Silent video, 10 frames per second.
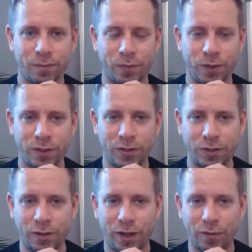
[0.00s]
Just
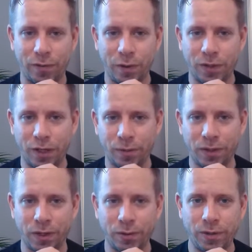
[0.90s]
do that a few times and
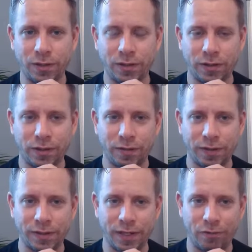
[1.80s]
notice if there's
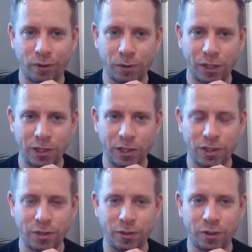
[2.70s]
any rotation
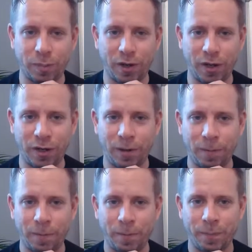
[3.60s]
in your spine.
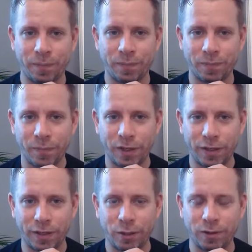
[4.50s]

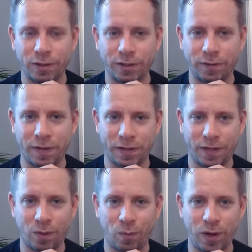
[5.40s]
Notice if there's
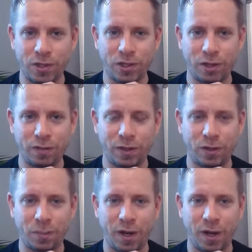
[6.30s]
any weight shift in your